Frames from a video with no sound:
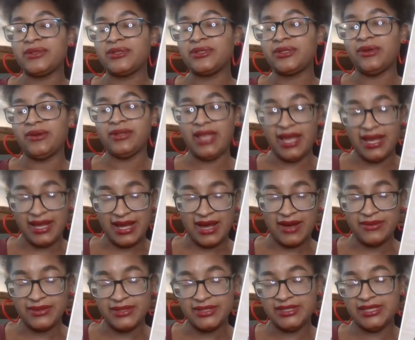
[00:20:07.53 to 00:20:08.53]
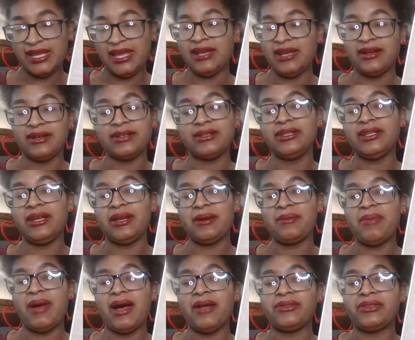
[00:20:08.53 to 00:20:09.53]
So like I was saying earlier
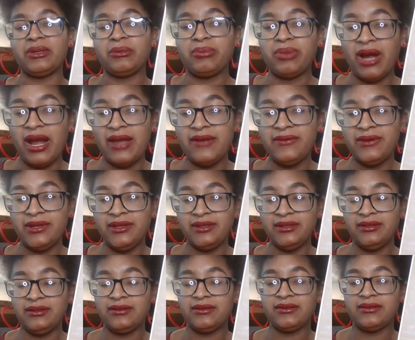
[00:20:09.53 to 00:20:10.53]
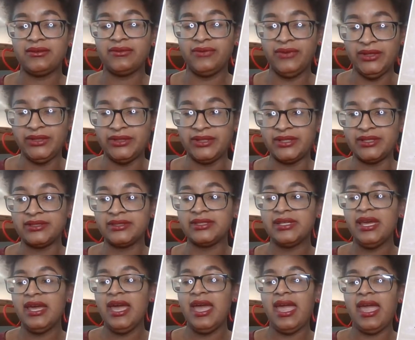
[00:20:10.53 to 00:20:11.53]
about the private funders,
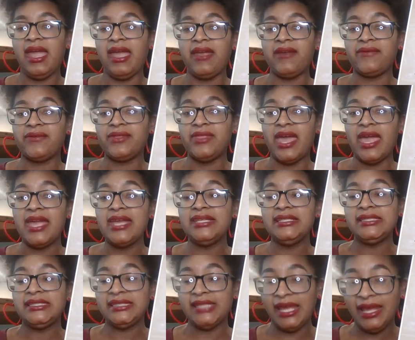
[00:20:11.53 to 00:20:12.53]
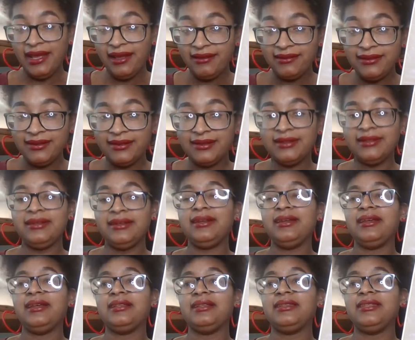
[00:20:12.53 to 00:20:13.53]
if they said
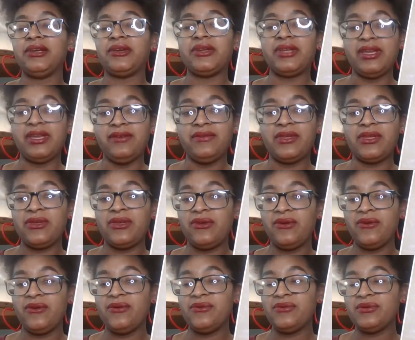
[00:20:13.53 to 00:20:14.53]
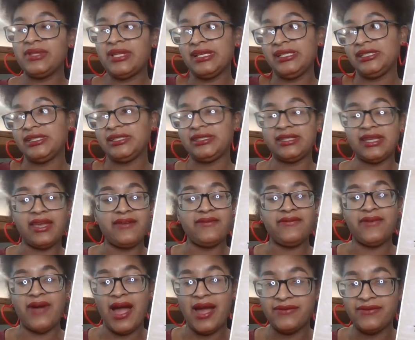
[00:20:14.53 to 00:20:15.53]
they're giving you, let's just say
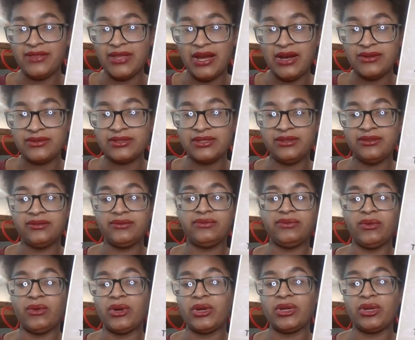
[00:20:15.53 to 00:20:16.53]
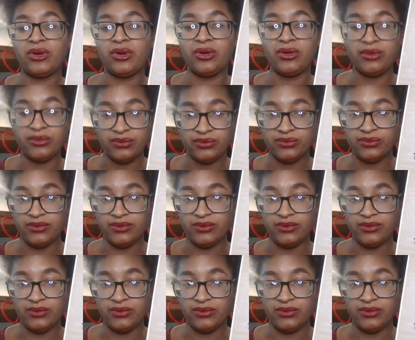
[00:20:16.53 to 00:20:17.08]
5,000 for your